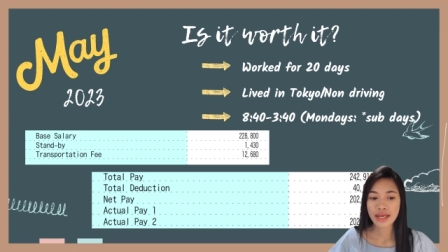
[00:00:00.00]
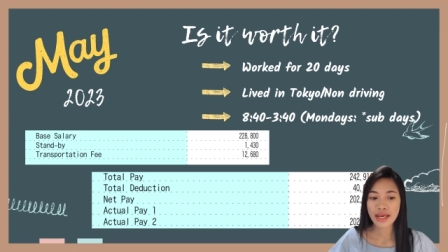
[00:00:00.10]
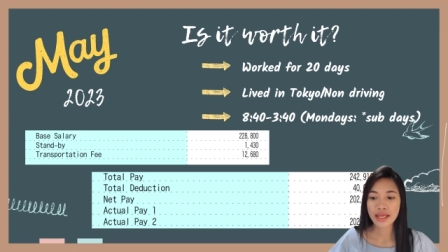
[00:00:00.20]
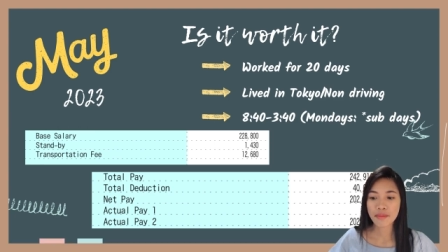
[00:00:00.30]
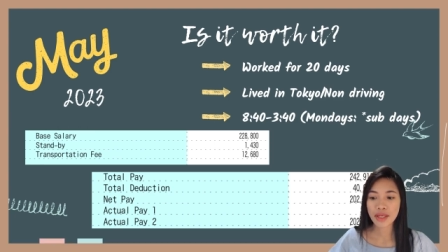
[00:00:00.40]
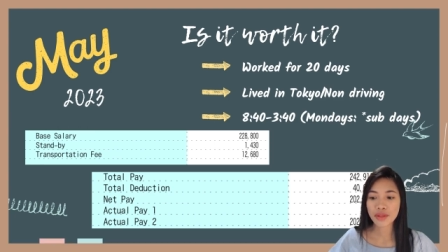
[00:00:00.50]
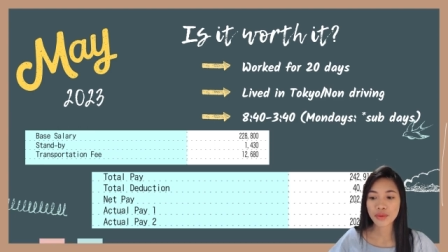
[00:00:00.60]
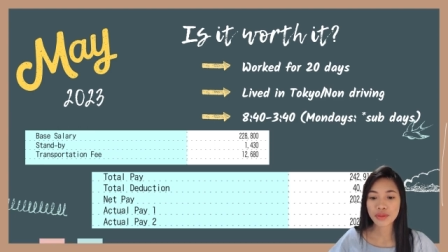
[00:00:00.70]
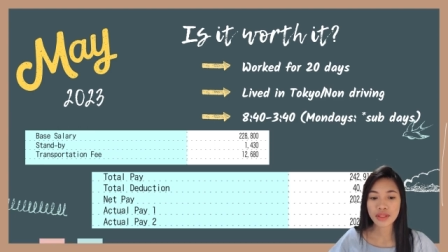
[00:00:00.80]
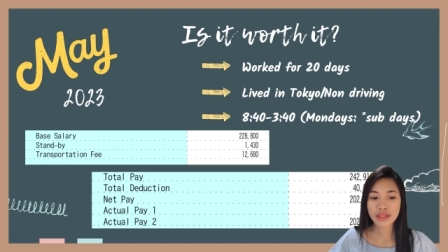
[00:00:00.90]
And my
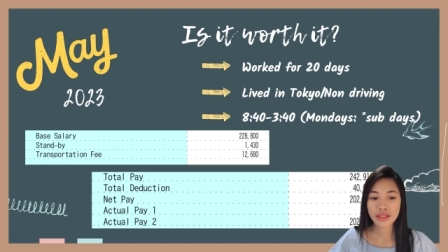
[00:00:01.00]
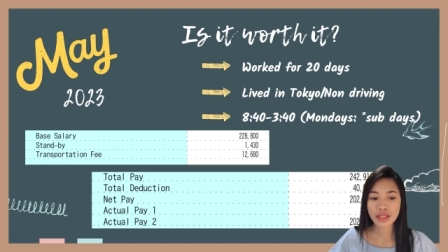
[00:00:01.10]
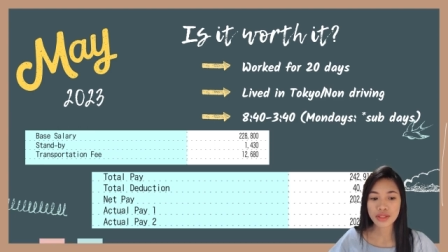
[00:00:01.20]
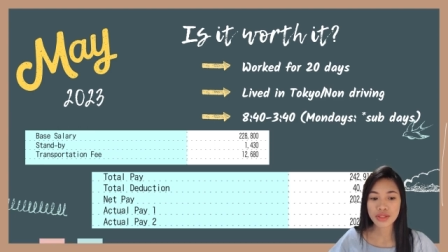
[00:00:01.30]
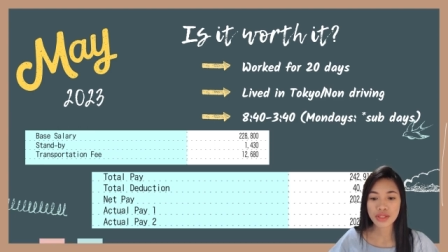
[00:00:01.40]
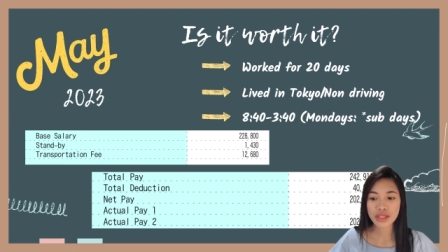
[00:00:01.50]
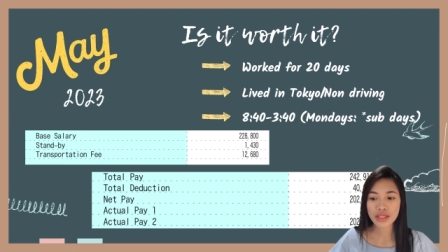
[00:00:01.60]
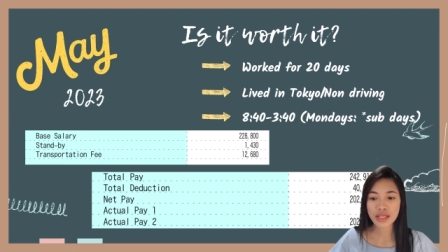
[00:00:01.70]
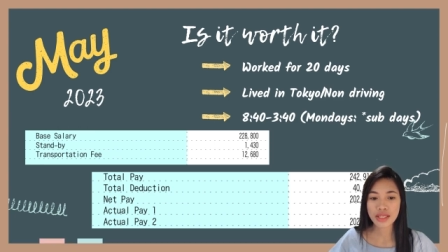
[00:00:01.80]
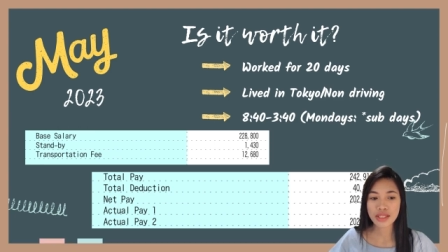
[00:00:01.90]
total
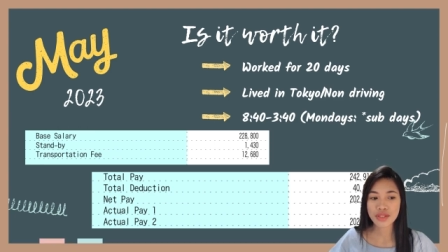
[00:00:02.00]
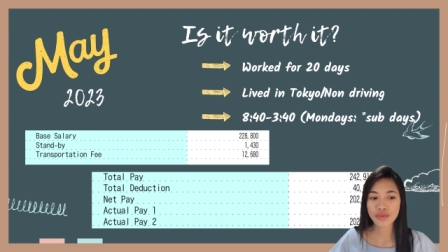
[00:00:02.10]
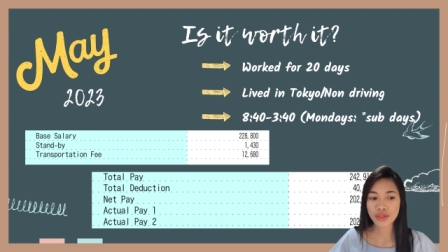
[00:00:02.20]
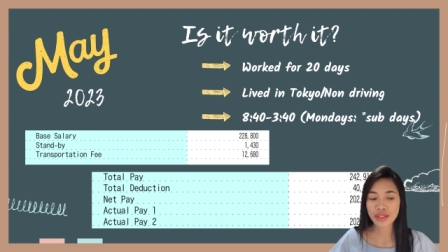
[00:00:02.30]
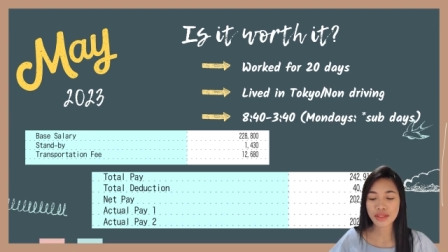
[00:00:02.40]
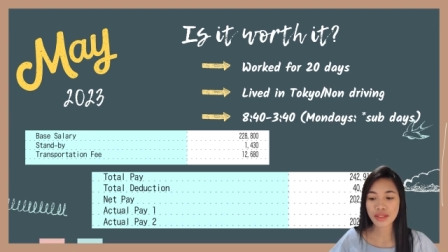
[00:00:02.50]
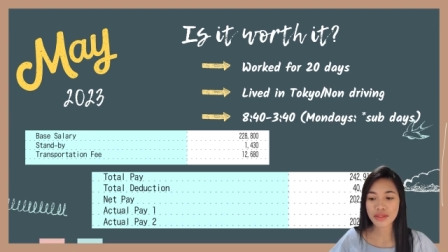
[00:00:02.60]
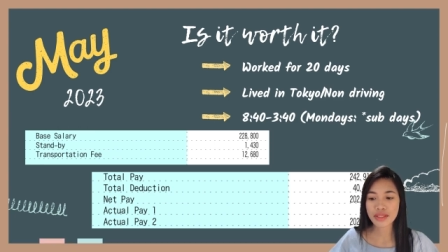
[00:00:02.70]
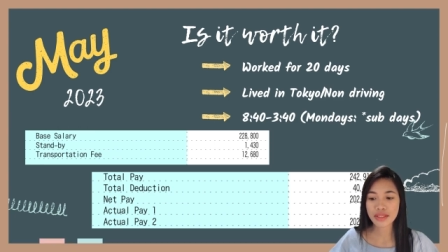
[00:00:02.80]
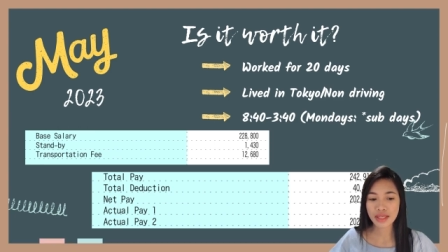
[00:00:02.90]
deduction is forty
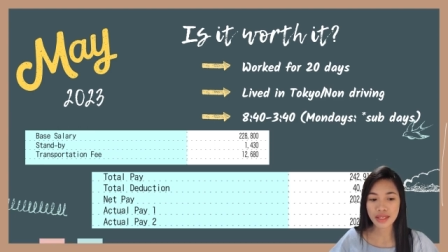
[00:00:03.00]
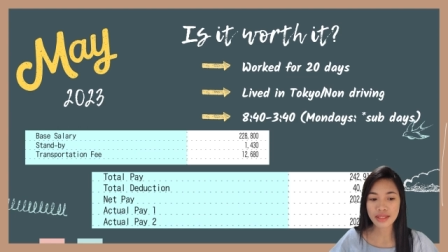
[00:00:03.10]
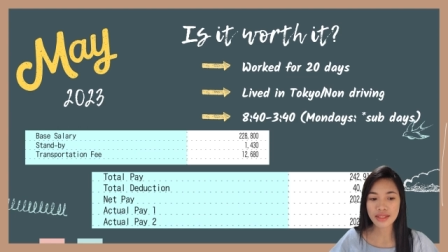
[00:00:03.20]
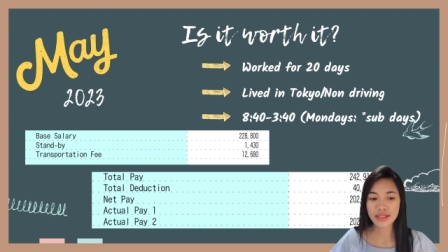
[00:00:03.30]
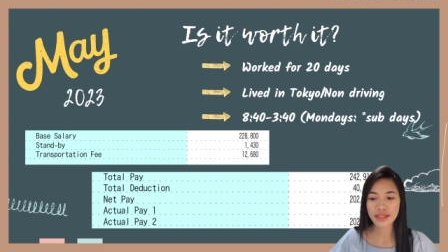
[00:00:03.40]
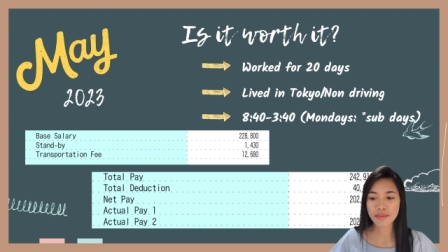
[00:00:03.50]
thousand yen.